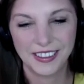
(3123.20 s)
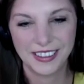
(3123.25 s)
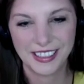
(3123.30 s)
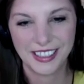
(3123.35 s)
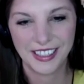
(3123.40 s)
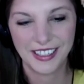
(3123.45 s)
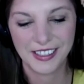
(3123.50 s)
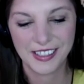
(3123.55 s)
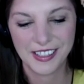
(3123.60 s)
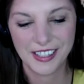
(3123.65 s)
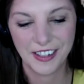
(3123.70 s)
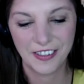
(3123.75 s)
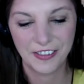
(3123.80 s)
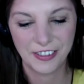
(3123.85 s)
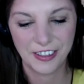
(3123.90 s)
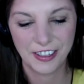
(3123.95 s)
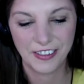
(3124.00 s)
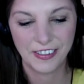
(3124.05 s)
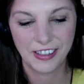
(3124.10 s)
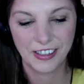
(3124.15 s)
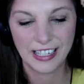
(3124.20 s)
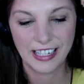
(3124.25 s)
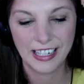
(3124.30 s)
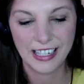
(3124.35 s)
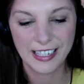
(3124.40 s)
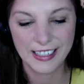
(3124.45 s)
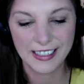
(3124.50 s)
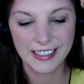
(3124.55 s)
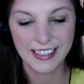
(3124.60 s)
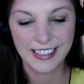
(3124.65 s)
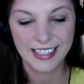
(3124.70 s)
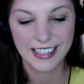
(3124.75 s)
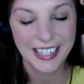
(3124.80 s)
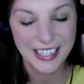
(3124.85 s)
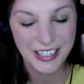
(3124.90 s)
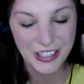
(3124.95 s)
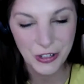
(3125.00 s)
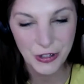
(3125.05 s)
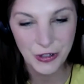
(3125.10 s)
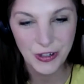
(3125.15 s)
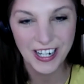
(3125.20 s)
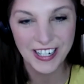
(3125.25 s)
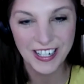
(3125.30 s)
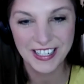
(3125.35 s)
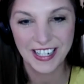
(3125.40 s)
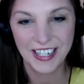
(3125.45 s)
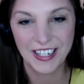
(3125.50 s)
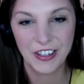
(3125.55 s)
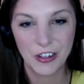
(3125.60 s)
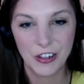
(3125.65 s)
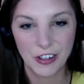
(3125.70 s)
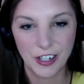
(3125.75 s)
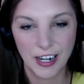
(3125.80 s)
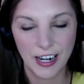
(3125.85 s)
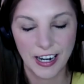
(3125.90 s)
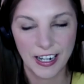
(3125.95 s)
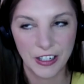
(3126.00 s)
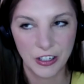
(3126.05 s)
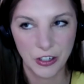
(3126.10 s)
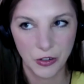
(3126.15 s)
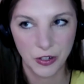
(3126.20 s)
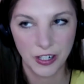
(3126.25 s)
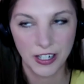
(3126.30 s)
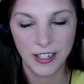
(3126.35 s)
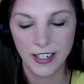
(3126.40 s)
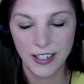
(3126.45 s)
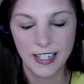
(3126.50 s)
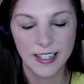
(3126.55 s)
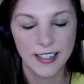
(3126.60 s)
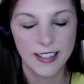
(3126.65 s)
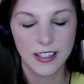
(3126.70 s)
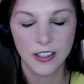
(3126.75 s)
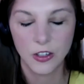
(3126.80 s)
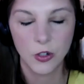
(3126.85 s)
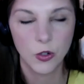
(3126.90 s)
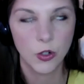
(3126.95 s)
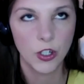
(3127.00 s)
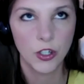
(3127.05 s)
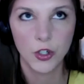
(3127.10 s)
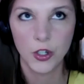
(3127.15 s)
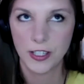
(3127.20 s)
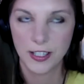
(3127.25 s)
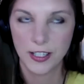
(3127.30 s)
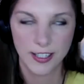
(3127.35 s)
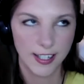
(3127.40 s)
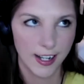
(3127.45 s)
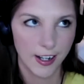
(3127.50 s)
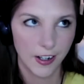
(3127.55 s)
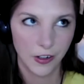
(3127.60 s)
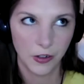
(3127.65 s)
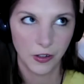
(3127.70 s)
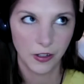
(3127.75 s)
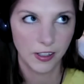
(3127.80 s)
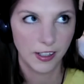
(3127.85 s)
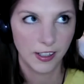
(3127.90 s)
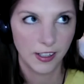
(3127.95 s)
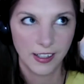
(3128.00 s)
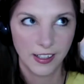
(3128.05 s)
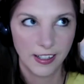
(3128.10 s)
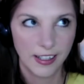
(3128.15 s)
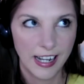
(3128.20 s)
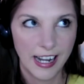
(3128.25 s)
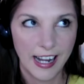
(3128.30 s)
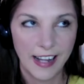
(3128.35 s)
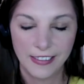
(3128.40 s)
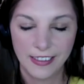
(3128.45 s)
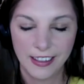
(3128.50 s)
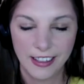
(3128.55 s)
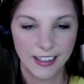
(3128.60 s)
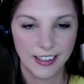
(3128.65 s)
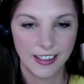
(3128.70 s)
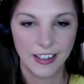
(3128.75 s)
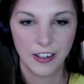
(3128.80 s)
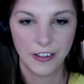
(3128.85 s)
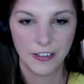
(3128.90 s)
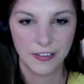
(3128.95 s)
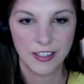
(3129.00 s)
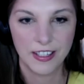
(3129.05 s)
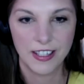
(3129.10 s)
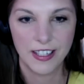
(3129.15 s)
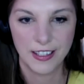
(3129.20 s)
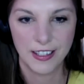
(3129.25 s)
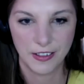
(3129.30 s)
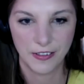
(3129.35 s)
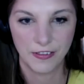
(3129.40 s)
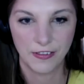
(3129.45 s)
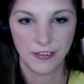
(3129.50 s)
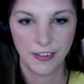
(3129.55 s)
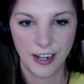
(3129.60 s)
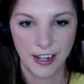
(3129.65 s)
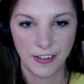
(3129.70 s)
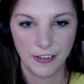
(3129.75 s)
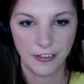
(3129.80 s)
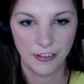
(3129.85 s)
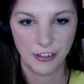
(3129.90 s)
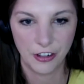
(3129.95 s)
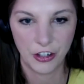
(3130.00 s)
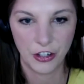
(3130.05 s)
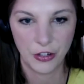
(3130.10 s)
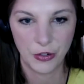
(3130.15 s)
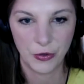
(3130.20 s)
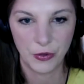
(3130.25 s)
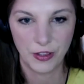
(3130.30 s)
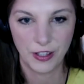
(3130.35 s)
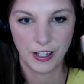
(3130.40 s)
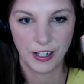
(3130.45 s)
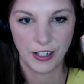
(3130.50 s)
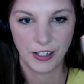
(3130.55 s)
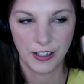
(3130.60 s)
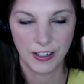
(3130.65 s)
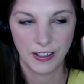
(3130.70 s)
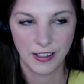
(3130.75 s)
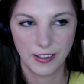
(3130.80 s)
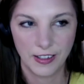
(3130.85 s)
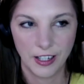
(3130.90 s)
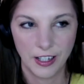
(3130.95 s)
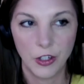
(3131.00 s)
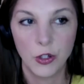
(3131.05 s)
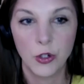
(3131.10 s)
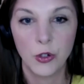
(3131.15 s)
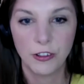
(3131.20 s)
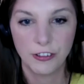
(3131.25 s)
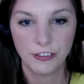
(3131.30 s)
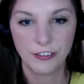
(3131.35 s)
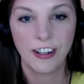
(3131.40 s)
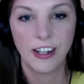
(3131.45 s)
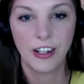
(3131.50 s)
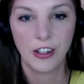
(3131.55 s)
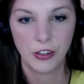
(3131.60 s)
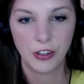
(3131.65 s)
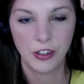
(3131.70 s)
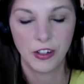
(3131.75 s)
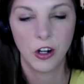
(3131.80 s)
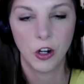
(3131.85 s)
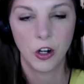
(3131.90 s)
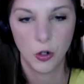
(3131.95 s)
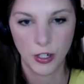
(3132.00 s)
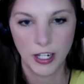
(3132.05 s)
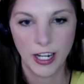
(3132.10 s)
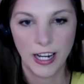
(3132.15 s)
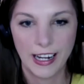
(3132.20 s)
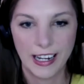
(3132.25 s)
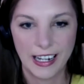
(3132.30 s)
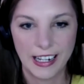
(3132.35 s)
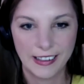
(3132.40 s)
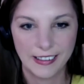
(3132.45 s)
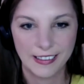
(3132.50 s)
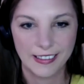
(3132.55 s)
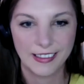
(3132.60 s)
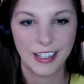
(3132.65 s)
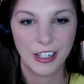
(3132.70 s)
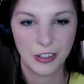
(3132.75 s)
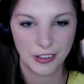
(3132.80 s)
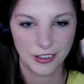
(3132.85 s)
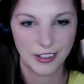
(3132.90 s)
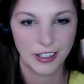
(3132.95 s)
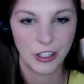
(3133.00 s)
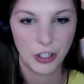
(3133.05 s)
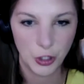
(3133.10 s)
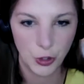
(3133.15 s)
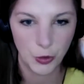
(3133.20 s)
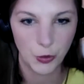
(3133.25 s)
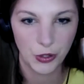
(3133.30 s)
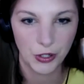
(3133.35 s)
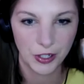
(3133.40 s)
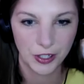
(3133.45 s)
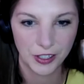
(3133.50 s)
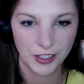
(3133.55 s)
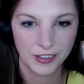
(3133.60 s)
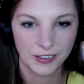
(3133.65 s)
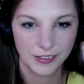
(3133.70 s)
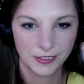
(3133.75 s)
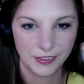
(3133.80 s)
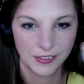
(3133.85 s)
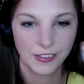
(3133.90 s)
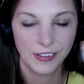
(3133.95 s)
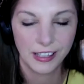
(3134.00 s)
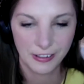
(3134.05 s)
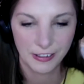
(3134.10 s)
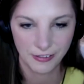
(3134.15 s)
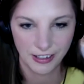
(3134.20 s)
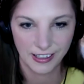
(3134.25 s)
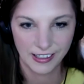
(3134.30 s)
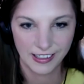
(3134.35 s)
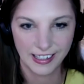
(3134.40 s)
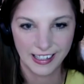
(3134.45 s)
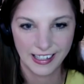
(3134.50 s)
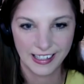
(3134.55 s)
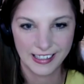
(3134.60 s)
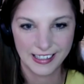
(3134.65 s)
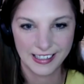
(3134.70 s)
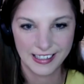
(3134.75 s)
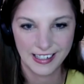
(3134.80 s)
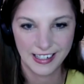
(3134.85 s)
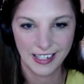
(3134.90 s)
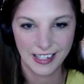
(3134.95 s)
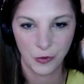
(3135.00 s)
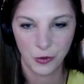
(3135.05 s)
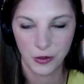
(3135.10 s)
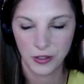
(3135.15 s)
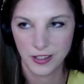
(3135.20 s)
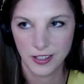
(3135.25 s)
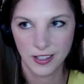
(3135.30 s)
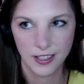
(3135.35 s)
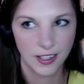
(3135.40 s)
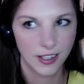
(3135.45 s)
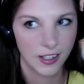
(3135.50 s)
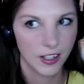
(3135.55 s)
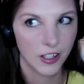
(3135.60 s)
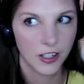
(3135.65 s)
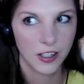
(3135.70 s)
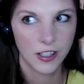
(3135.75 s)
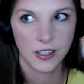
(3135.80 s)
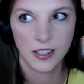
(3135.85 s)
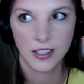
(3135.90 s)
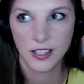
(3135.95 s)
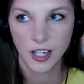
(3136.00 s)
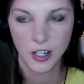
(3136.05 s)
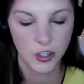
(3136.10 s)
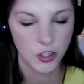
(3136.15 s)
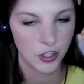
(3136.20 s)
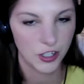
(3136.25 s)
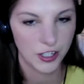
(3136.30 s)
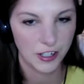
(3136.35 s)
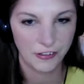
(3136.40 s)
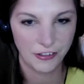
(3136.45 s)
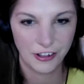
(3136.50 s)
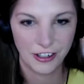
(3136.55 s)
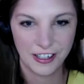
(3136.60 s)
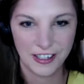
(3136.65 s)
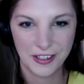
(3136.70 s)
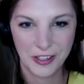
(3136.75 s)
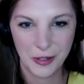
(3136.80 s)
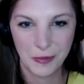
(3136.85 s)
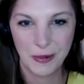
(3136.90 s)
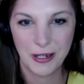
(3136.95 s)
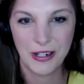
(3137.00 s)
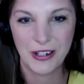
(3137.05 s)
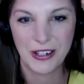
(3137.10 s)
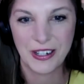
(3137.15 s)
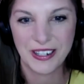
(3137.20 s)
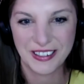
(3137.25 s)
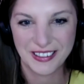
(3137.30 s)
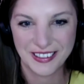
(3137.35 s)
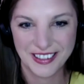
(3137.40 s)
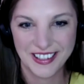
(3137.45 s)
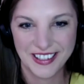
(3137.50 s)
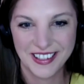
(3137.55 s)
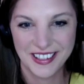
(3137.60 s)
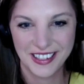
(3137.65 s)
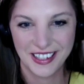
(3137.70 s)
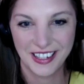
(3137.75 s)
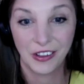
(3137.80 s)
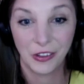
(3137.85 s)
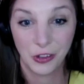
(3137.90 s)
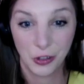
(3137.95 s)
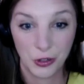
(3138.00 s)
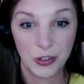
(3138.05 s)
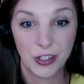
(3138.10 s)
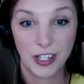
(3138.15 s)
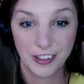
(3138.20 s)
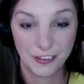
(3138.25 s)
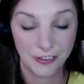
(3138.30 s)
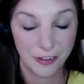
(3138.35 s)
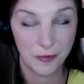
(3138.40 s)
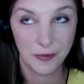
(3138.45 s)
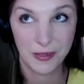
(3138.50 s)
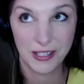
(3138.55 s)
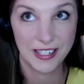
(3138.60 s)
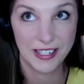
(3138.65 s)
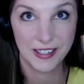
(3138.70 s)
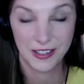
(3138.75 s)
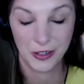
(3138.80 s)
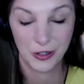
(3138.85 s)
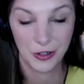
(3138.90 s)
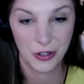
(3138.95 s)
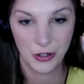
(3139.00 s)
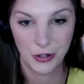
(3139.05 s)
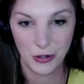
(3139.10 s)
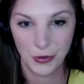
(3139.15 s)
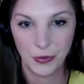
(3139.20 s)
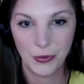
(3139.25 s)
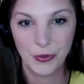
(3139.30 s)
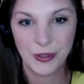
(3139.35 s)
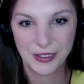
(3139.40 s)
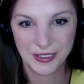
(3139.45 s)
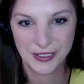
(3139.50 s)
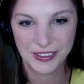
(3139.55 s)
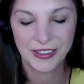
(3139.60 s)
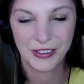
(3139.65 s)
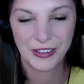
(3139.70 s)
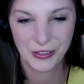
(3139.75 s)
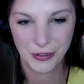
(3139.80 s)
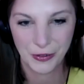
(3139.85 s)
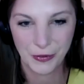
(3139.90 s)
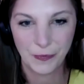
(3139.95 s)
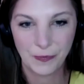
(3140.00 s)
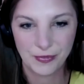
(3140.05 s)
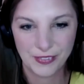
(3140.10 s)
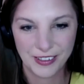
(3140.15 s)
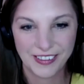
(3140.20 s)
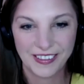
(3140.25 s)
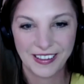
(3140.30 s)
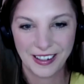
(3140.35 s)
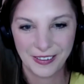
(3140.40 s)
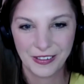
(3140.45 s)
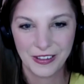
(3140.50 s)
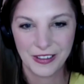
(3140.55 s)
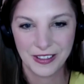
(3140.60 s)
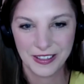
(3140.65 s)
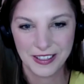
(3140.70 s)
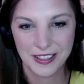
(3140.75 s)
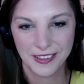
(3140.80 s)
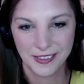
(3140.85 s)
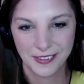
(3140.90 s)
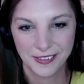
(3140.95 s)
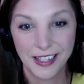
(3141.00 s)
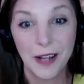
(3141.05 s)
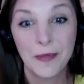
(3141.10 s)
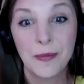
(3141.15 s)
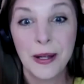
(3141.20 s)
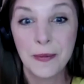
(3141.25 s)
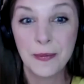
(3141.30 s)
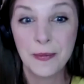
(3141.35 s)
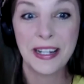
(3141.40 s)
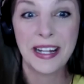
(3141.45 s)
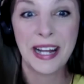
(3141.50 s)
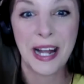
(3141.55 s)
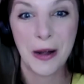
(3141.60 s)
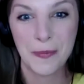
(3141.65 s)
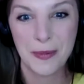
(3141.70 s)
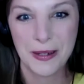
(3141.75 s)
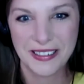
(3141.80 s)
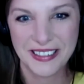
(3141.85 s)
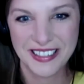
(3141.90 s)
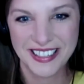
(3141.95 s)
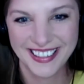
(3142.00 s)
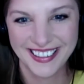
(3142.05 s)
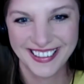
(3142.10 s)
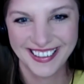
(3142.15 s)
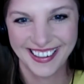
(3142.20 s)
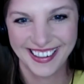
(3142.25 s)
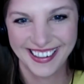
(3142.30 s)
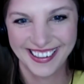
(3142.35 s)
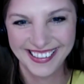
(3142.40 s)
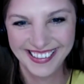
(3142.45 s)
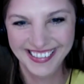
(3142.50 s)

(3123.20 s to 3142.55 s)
yeah, definitely. And you got to end on a high note. It you could just tell at the end of season 5 for you that you felt okay that you were leaving, and it was such a different experience it looked like from season 2, and that made me happy to see that.